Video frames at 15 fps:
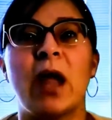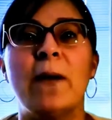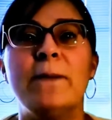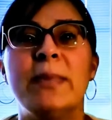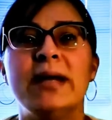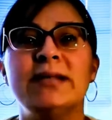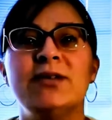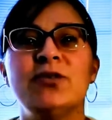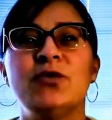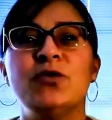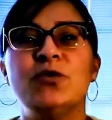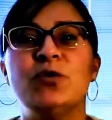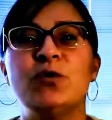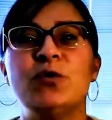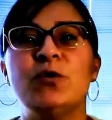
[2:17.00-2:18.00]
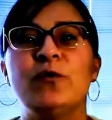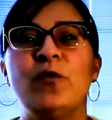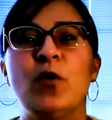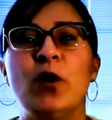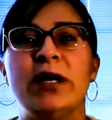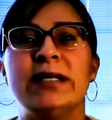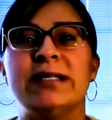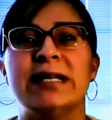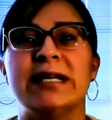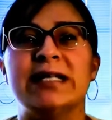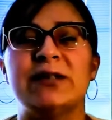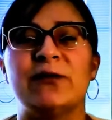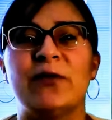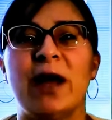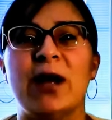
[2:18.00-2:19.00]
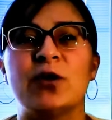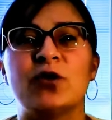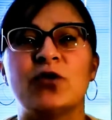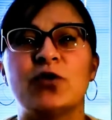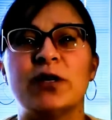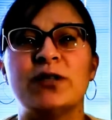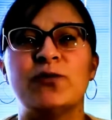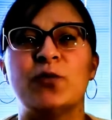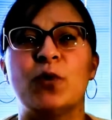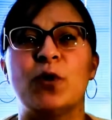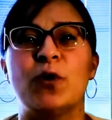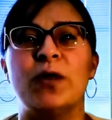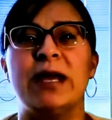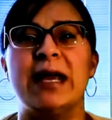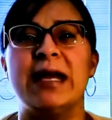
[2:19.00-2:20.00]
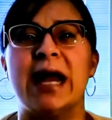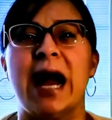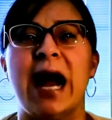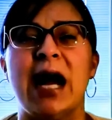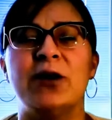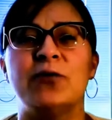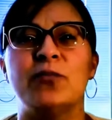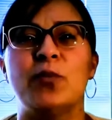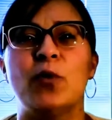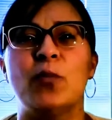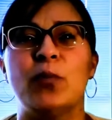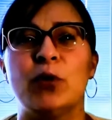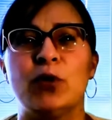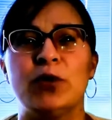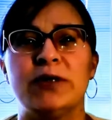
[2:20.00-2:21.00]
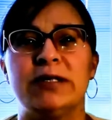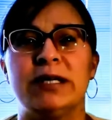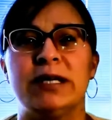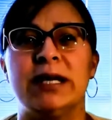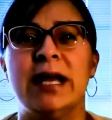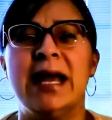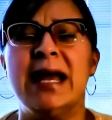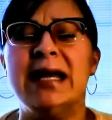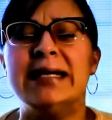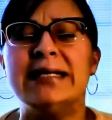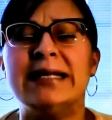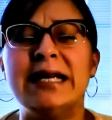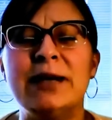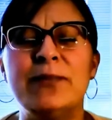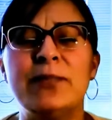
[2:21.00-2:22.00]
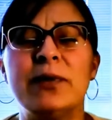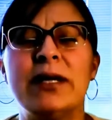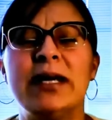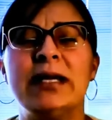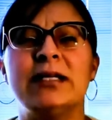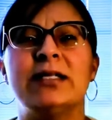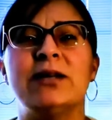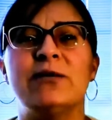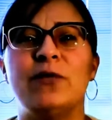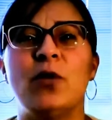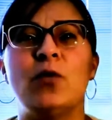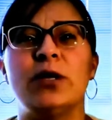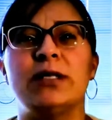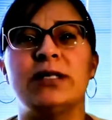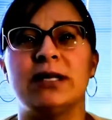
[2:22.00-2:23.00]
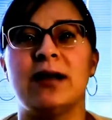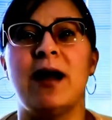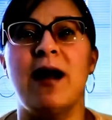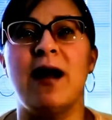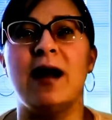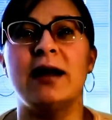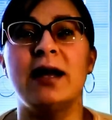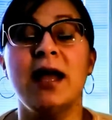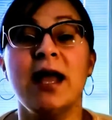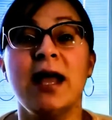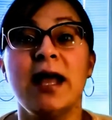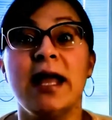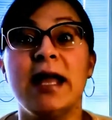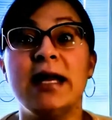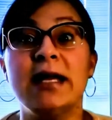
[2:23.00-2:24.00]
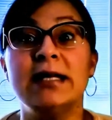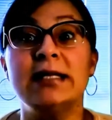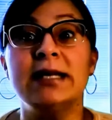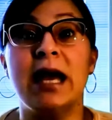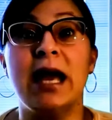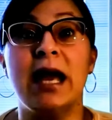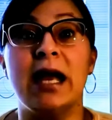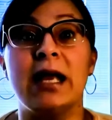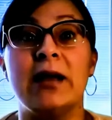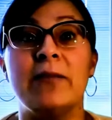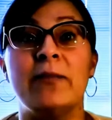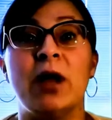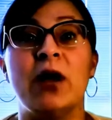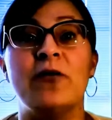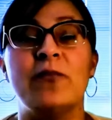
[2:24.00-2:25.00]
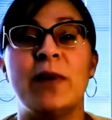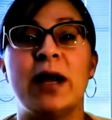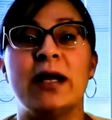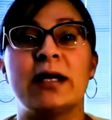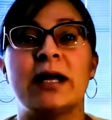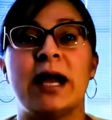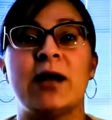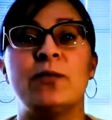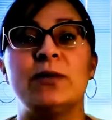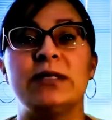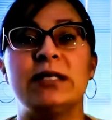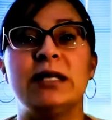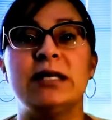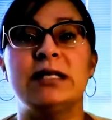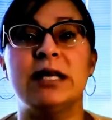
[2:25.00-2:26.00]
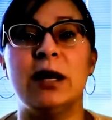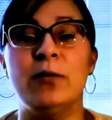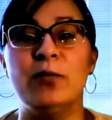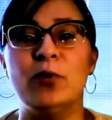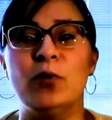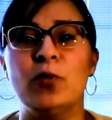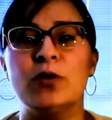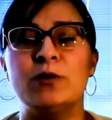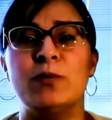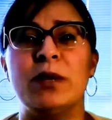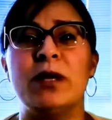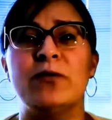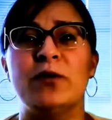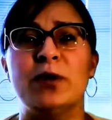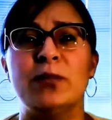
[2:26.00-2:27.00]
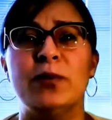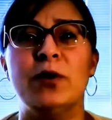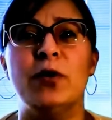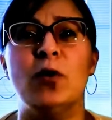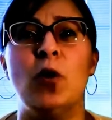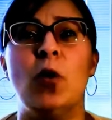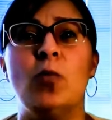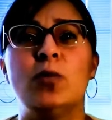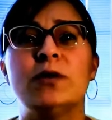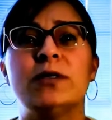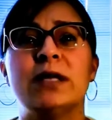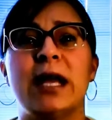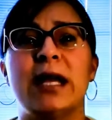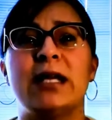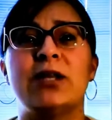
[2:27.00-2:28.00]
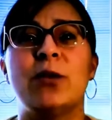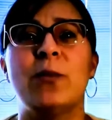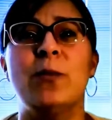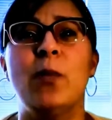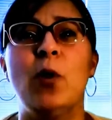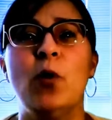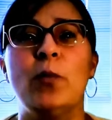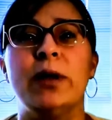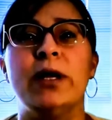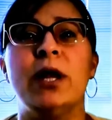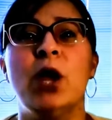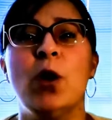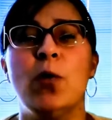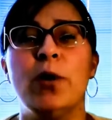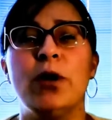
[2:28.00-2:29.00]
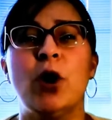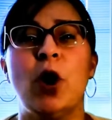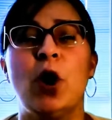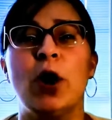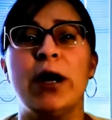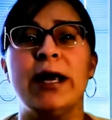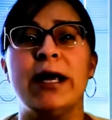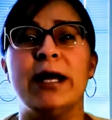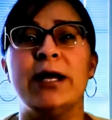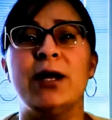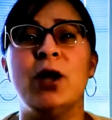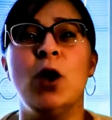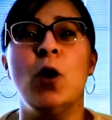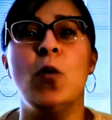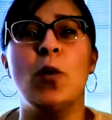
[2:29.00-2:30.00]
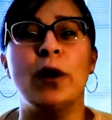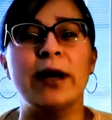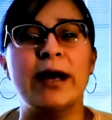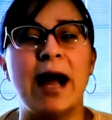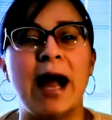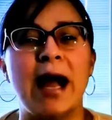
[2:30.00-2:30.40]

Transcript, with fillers: A messenger whose voice is found trustworthy, an honorable person, deeply devoted to God. In a time of Malachi, we see the temple was being rebuilt, almost like the moment we are in where